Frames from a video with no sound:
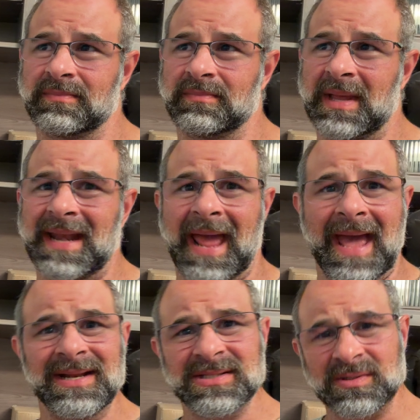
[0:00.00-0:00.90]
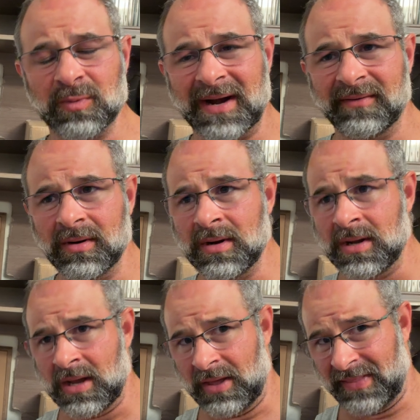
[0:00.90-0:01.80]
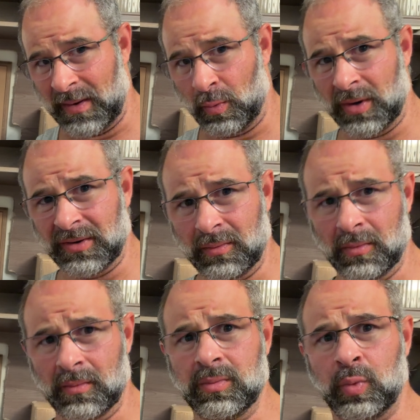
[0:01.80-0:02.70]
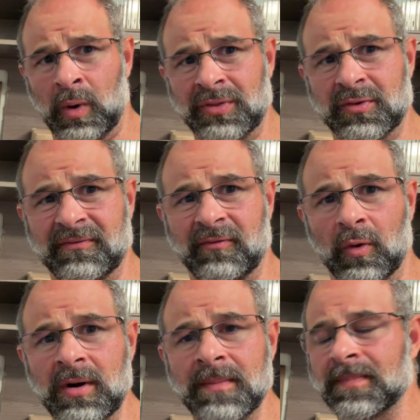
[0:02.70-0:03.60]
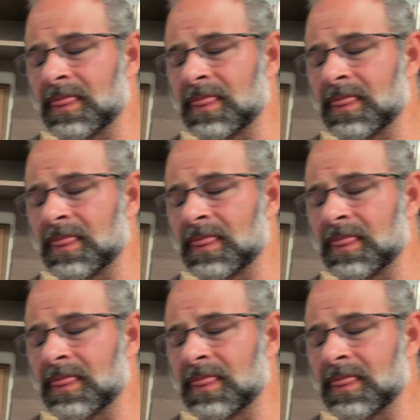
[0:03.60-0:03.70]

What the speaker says: enhanced, whatever, than one through 4.